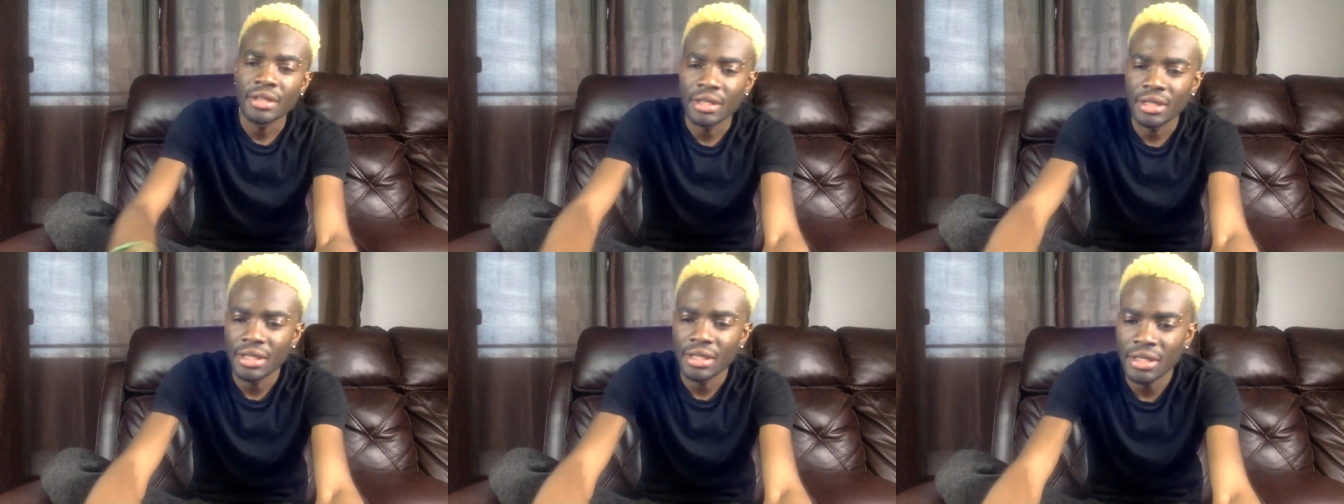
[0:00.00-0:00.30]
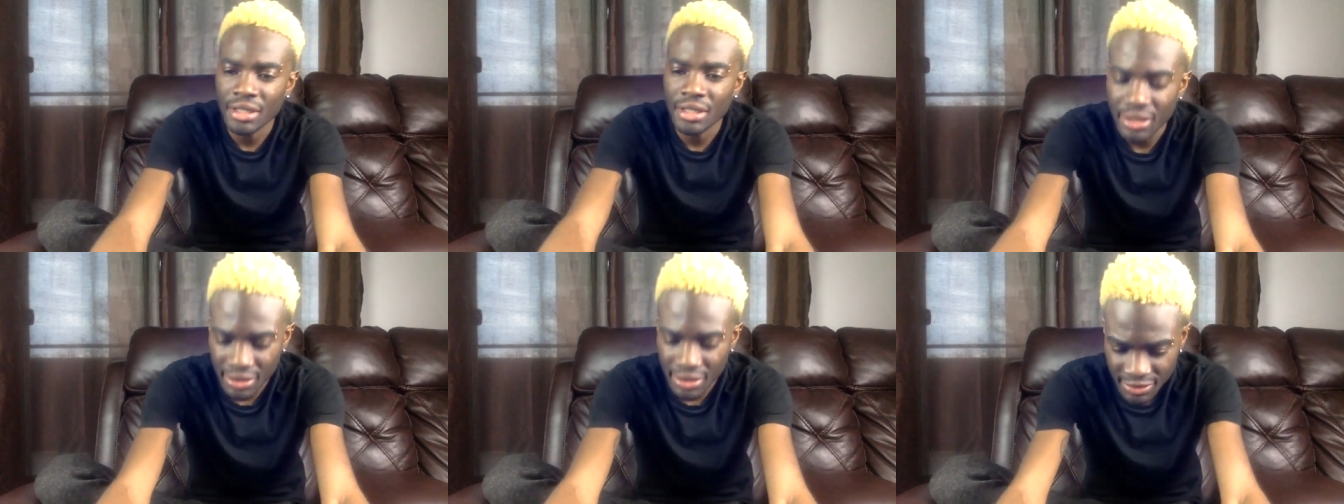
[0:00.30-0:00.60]

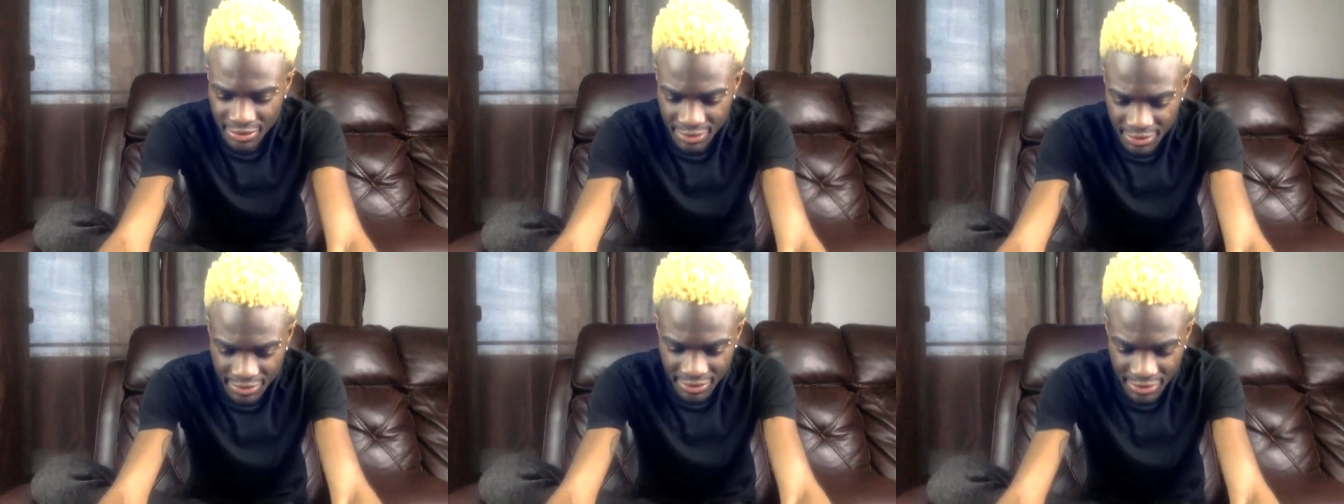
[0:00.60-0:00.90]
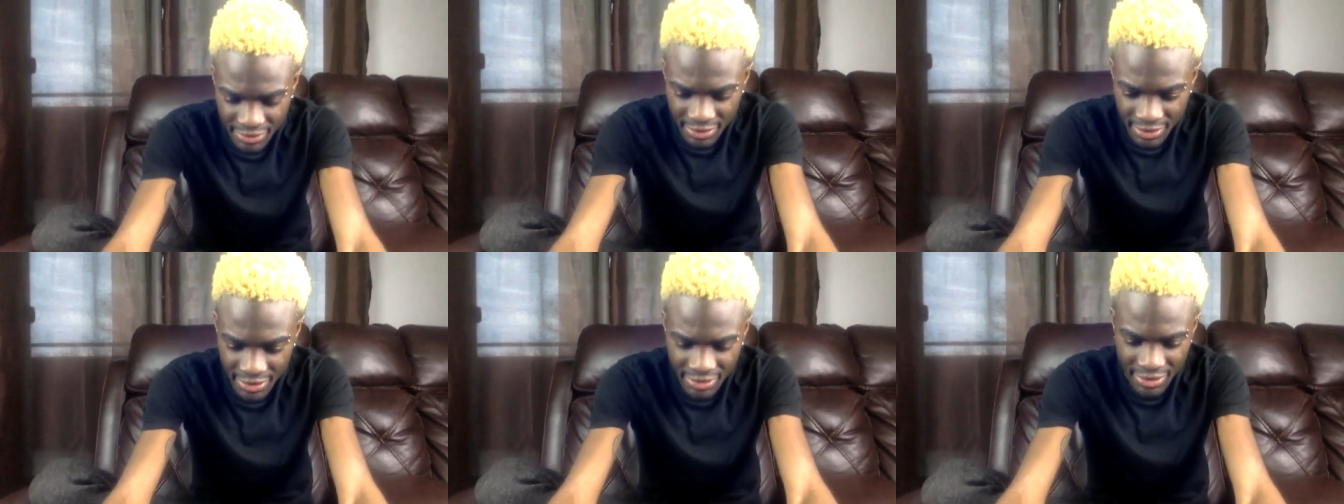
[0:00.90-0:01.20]
Cause,
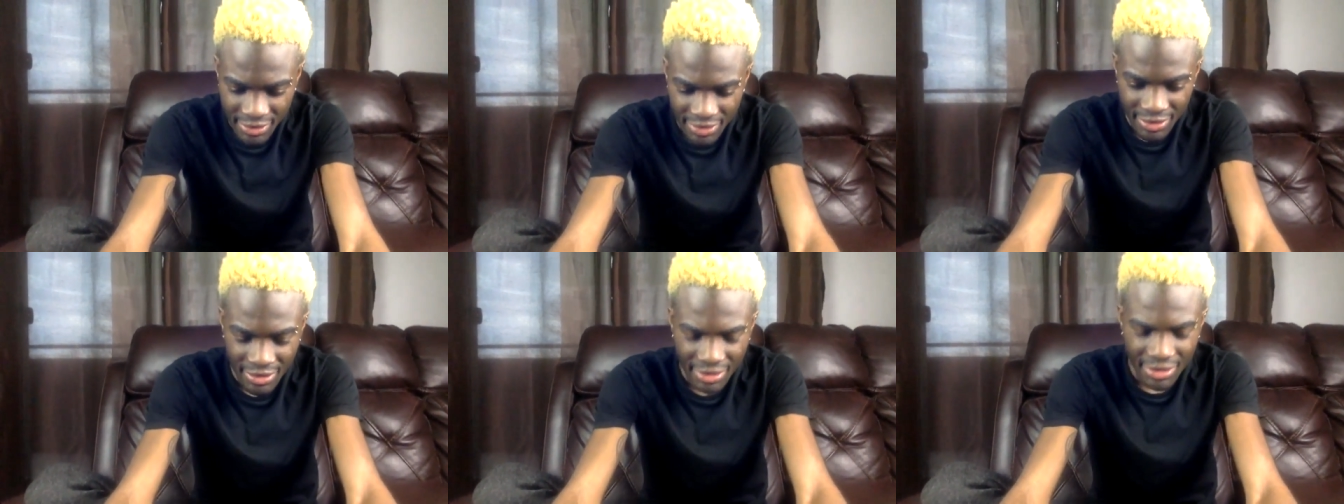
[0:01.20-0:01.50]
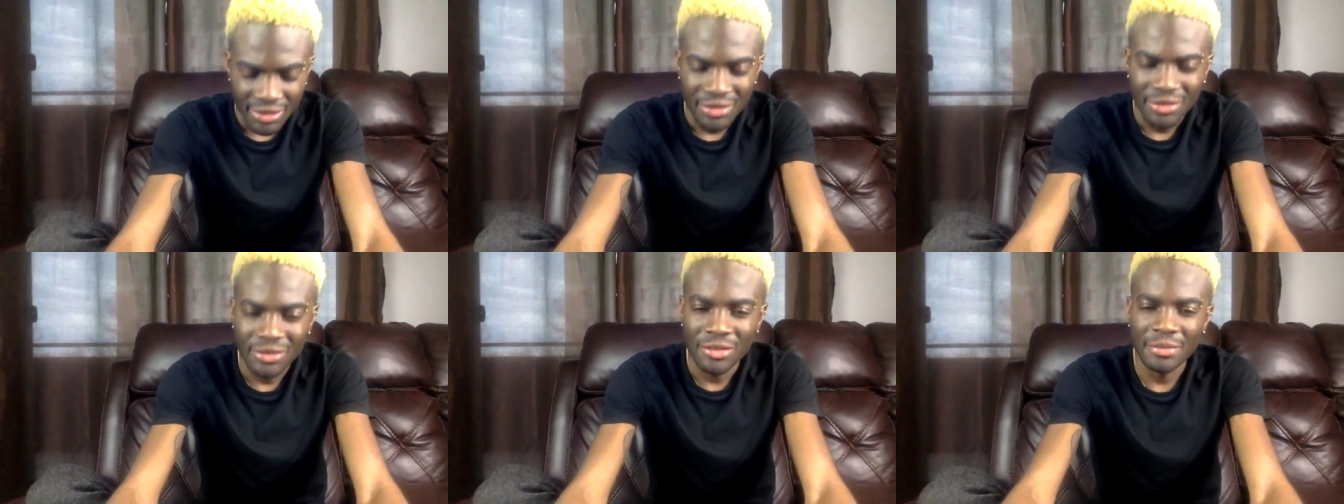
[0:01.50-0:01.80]

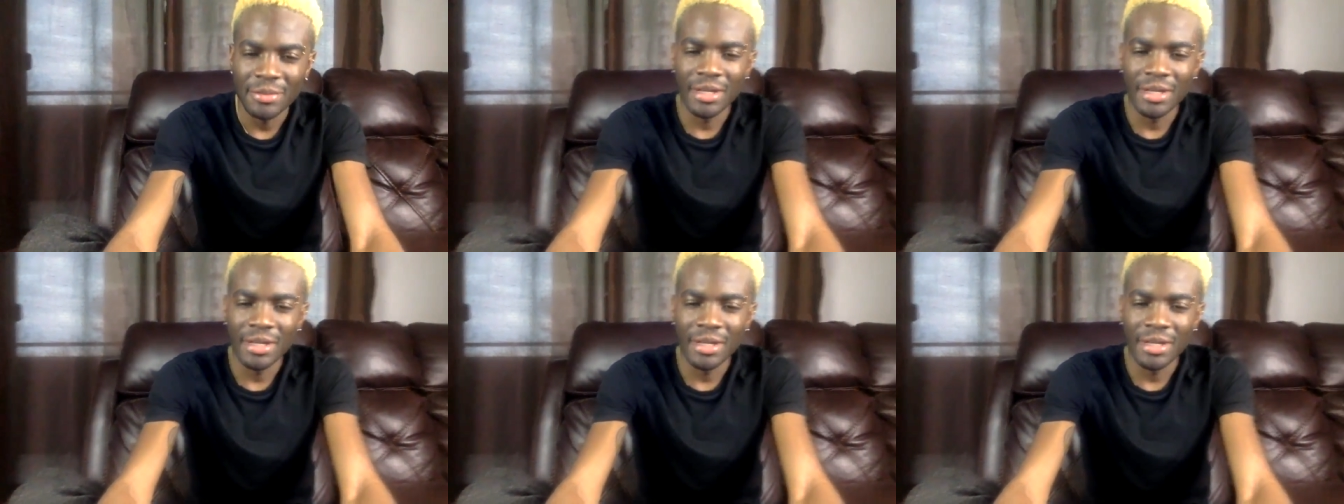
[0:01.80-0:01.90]
you know,